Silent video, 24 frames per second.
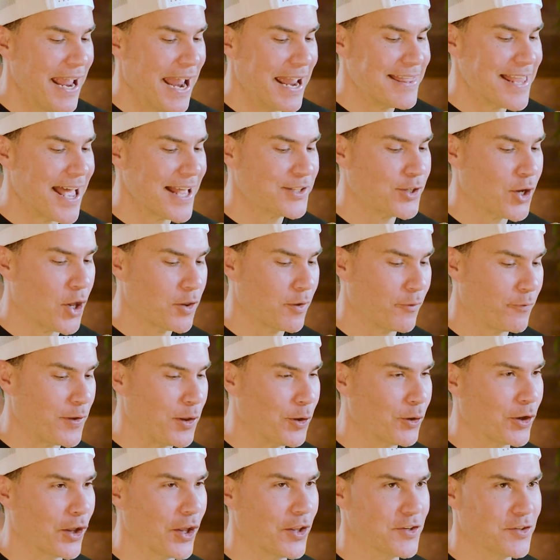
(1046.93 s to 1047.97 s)
And that's all the
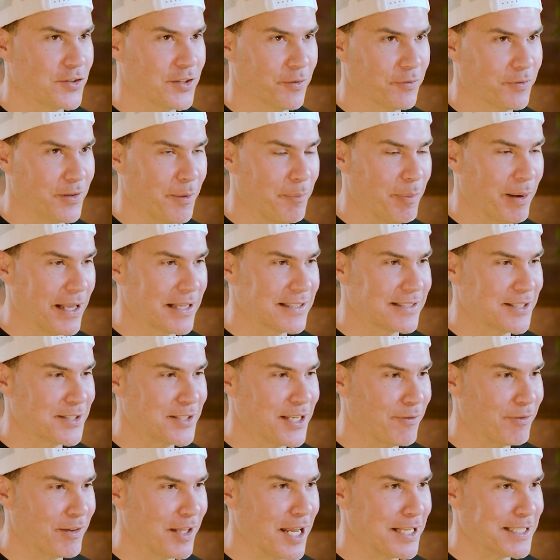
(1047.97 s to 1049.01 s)
feel goods to flipping. It's the
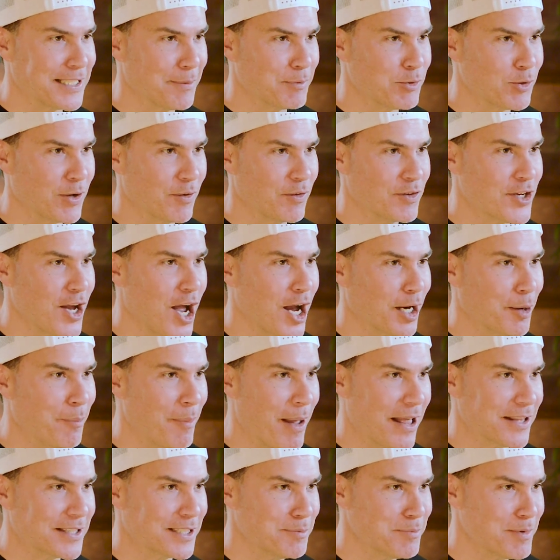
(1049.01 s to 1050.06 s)
stuff a lot of times we don't even talk about.